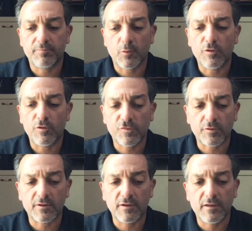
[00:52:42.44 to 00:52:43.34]
We
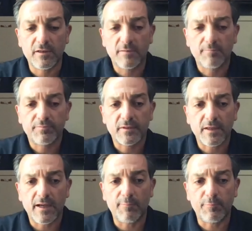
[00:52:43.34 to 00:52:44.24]
certainly
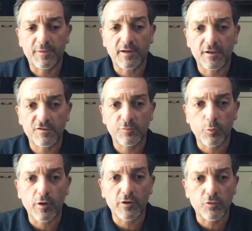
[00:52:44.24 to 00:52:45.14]
empathize with
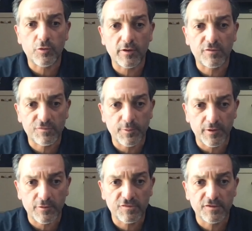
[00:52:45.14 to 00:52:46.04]
what you're
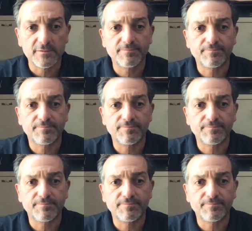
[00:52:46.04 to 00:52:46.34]
experiencing,